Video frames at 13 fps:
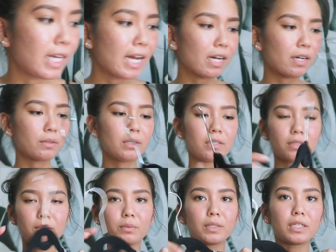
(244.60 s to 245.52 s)
Now
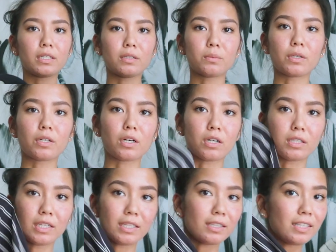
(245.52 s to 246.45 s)
we're gonna work
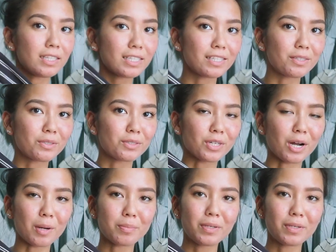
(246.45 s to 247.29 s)
on this little top,